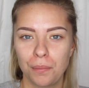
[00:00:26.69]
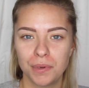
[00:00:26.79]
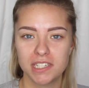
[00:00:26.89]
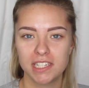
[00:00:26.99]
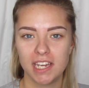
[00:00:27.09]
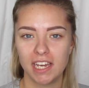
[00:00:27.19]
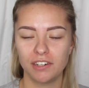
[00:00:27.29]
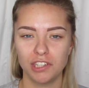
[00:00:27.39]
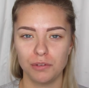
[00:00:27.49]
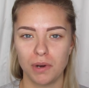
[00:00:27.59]
but today I
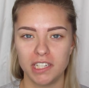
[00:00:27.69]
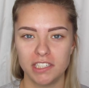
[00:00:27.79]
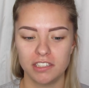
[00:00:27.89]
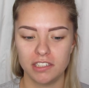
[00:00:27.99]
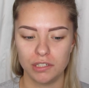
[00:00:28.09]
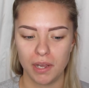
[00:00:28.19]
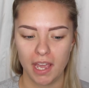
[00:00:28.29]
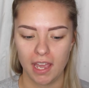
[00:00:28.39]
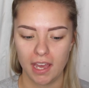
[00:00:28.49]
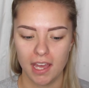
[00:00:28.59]
really wanted to do
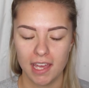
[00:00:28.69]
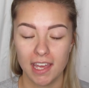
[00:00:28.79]
a